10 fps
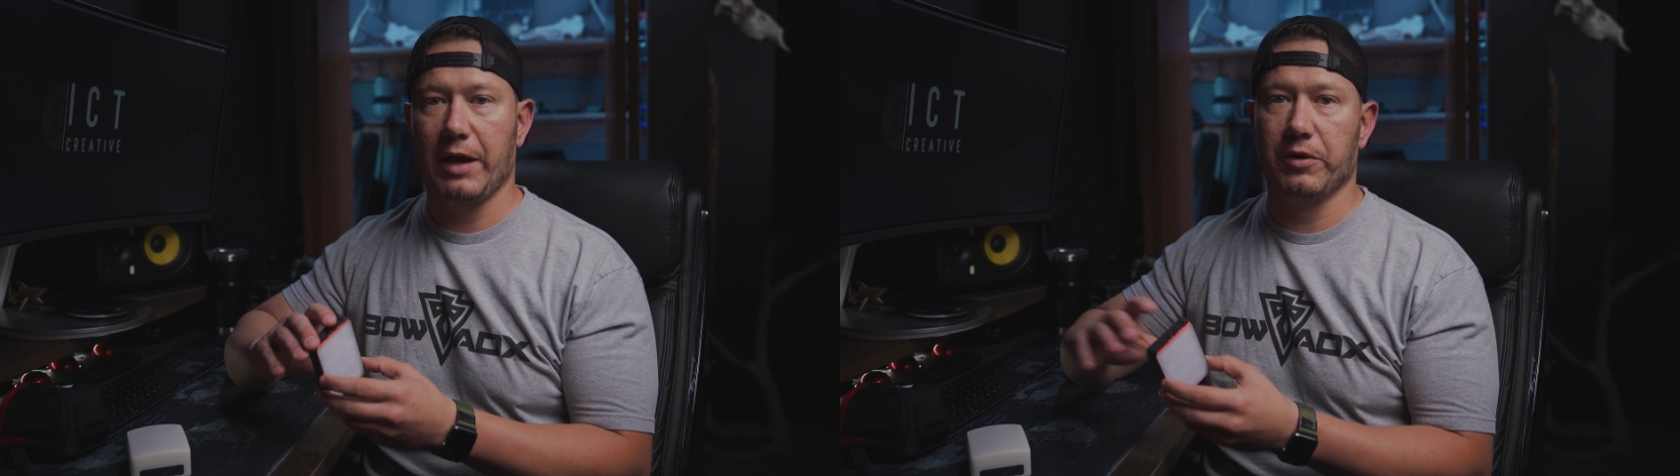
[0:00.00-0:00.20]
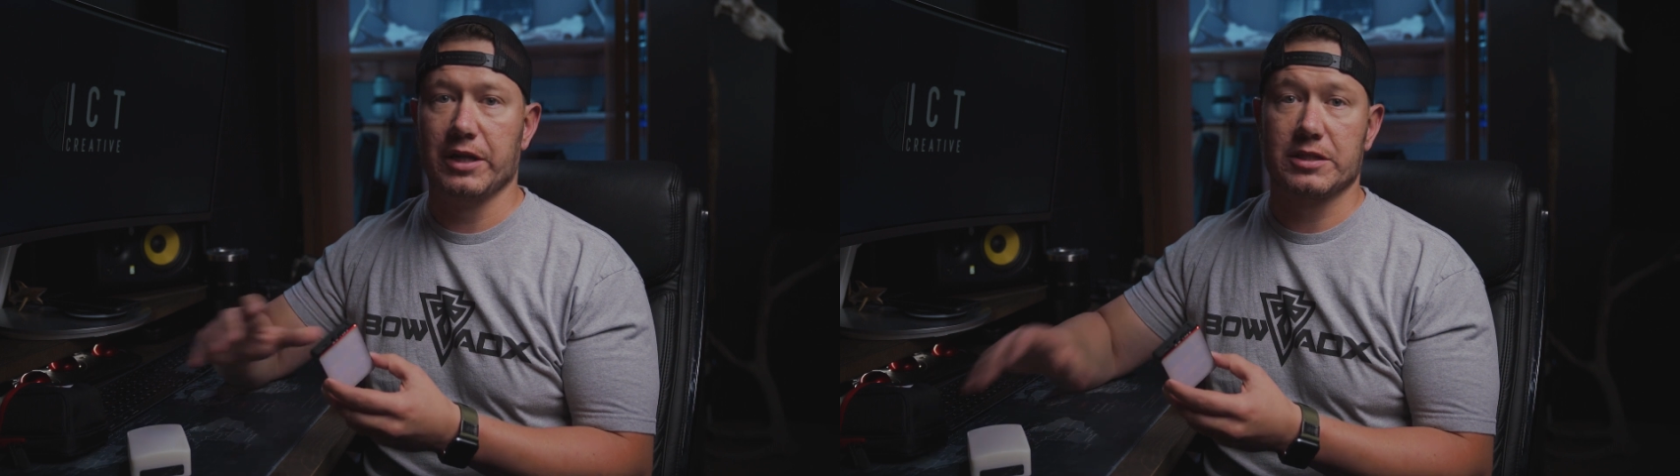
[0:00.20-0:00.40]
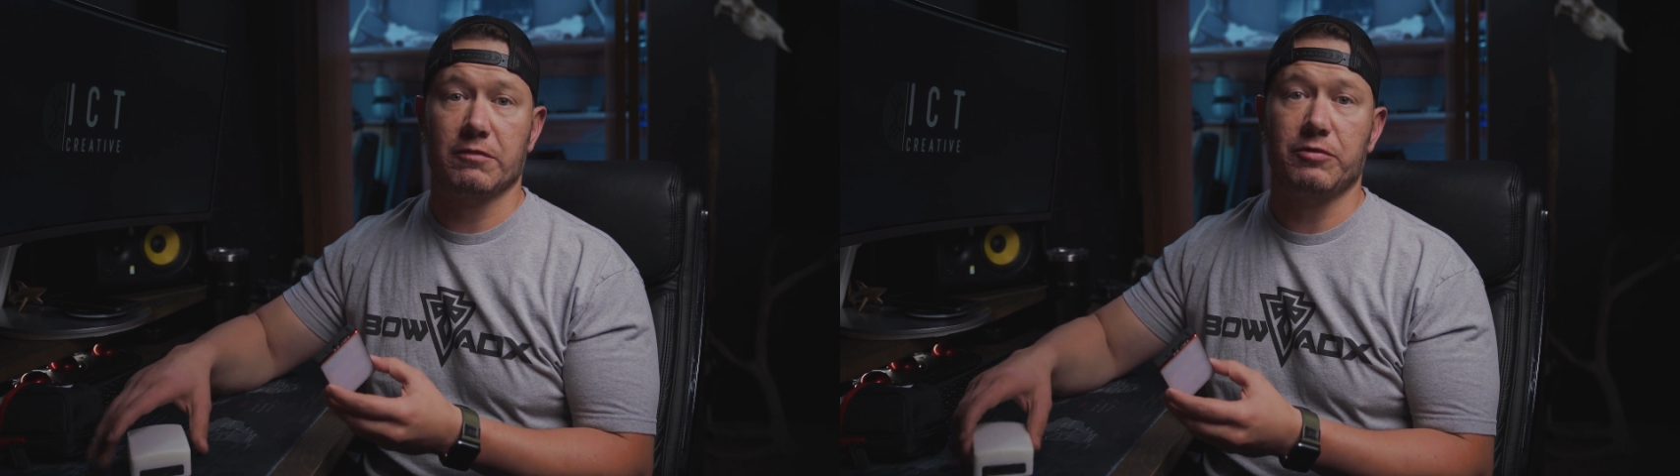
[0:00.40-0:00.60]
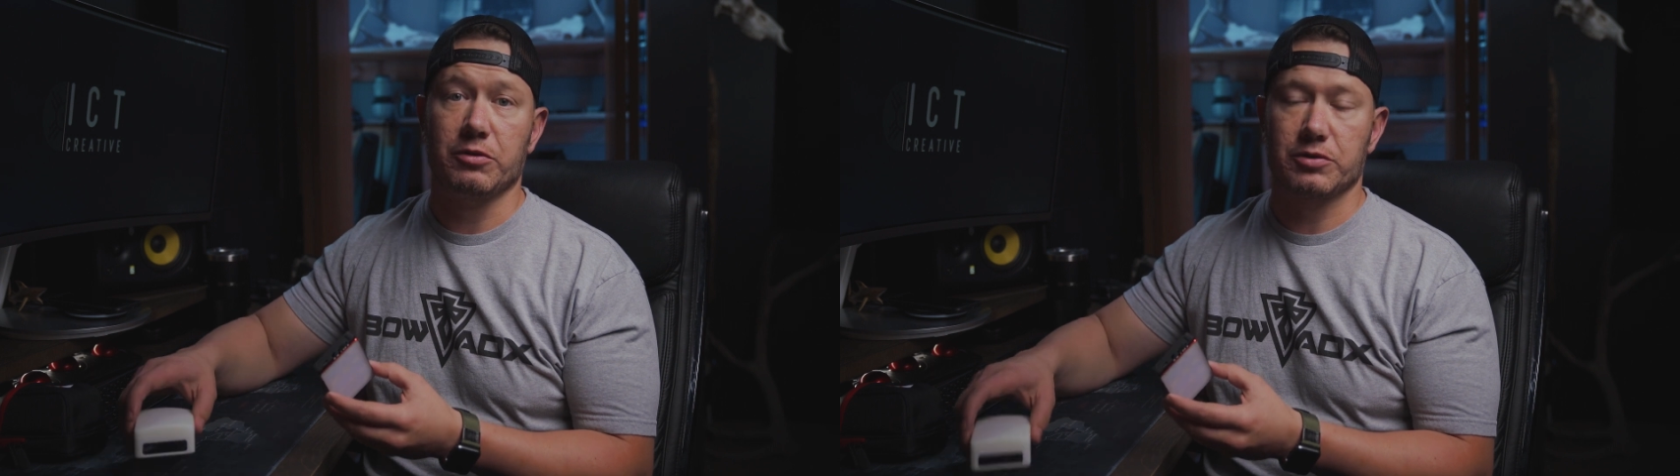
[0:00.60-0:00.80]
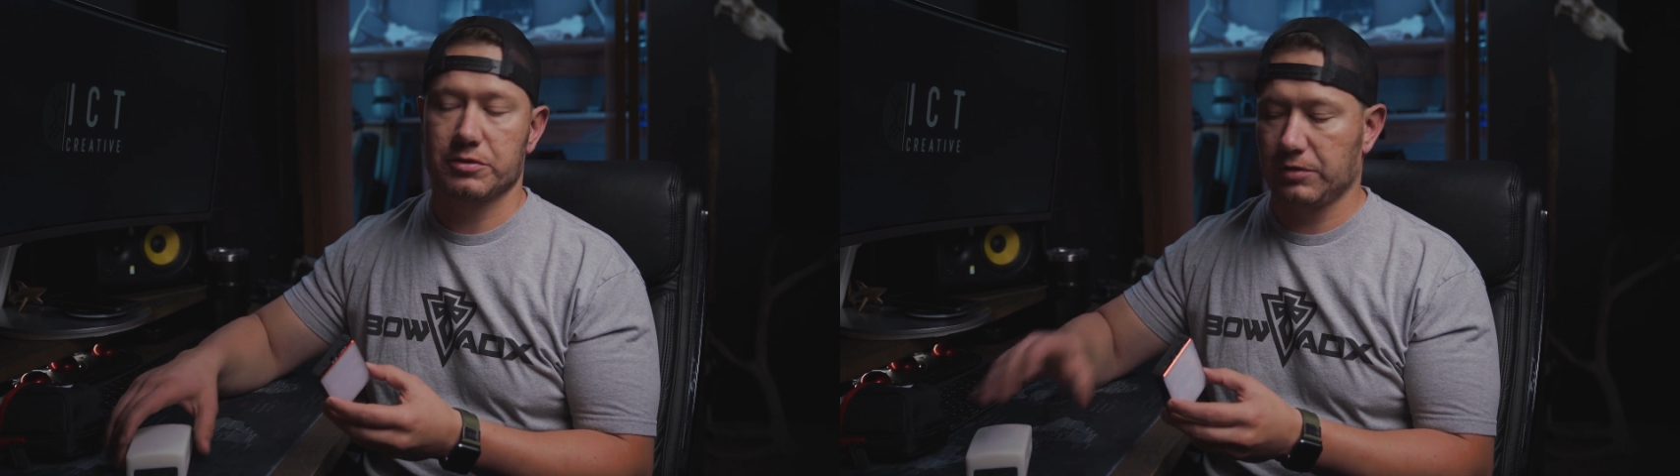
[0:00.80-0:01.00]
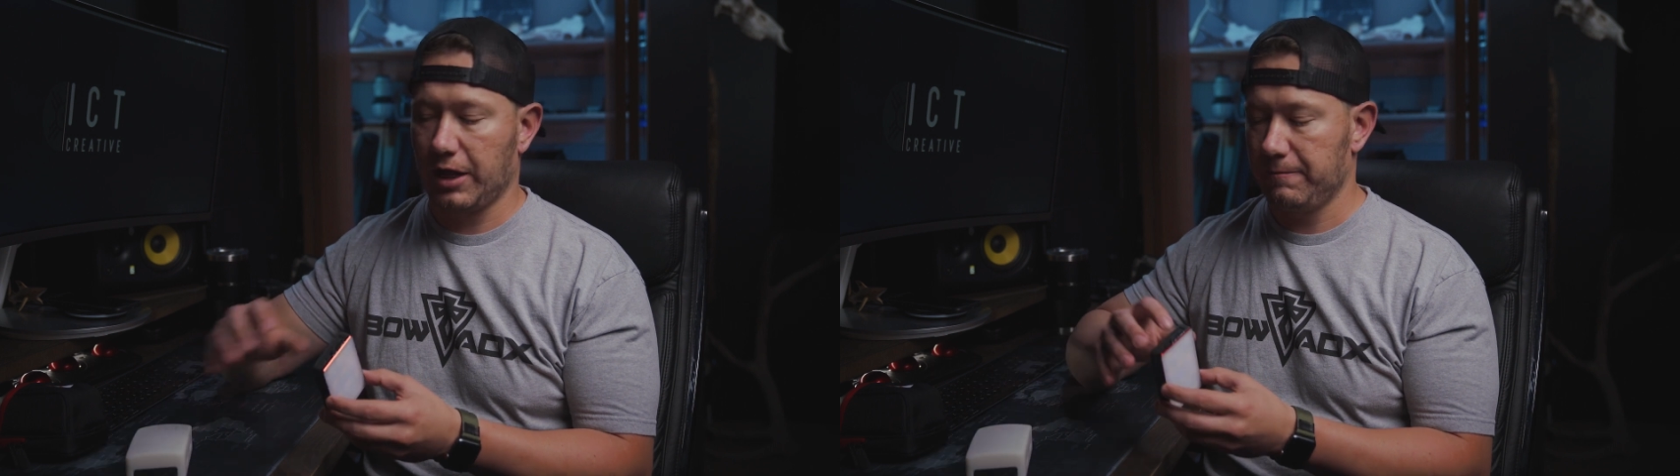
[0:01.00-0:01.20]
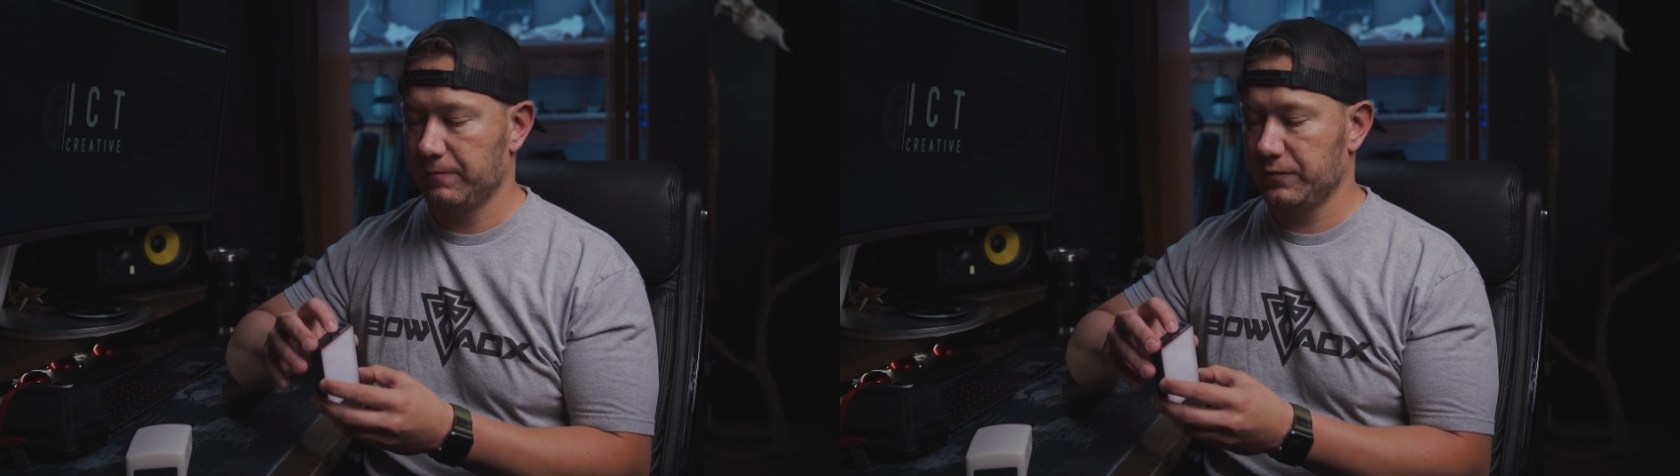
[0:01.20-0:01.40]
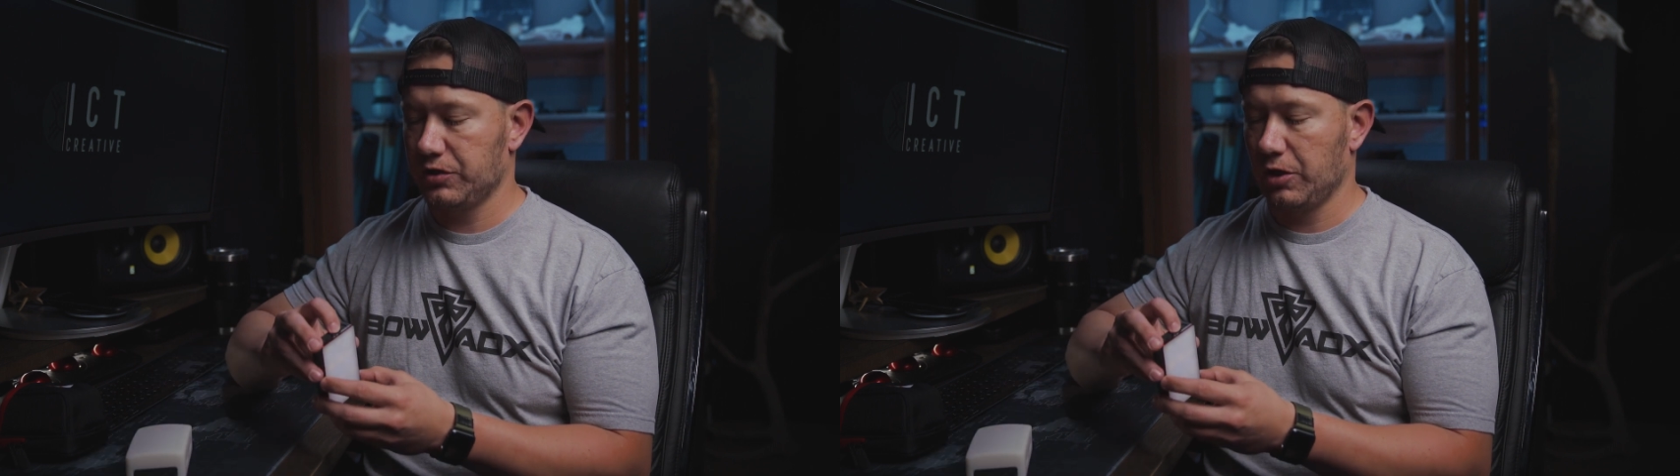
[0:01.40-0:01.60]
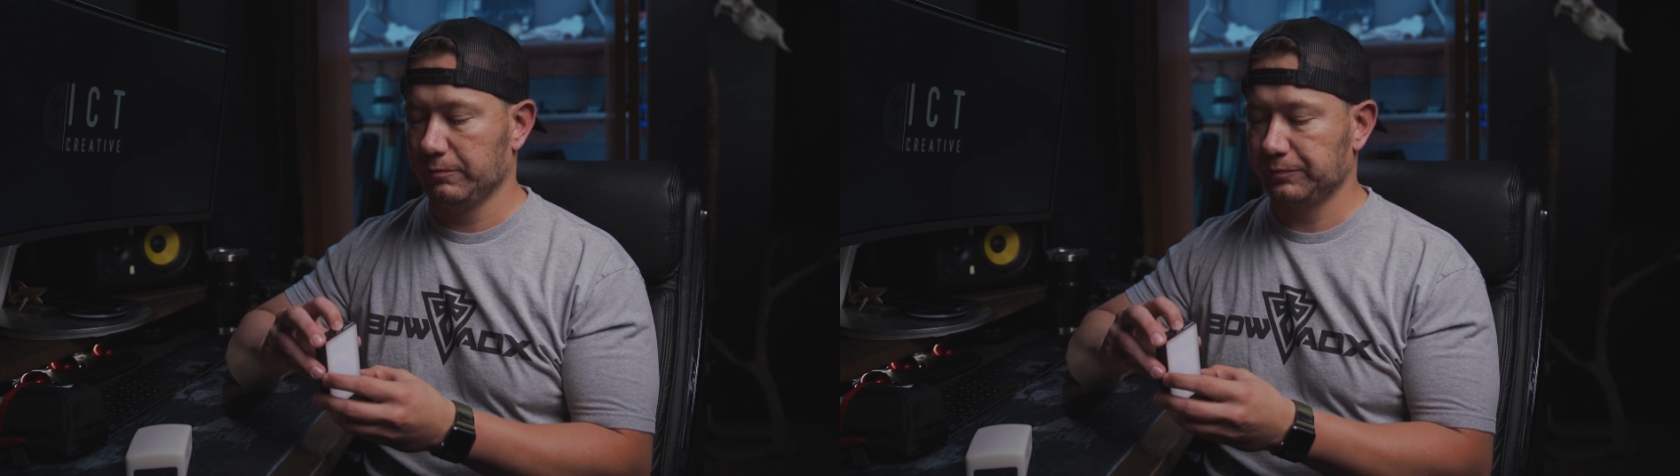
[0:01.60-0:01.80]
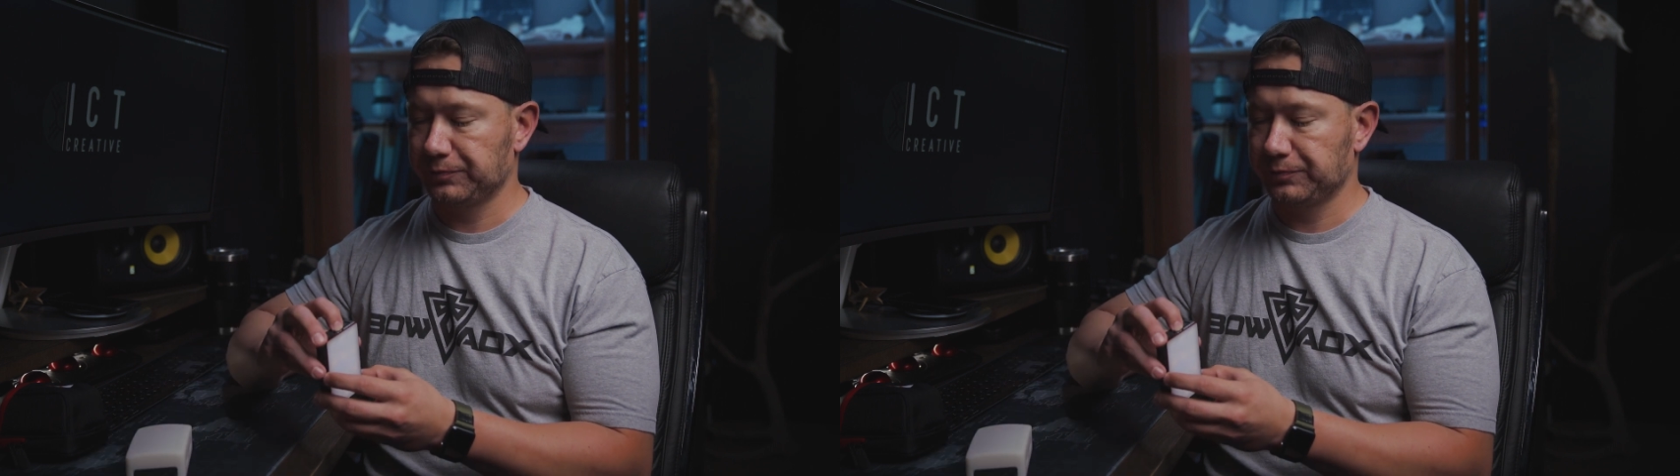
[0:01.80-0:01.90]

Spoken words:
when it's diffused. Okay, so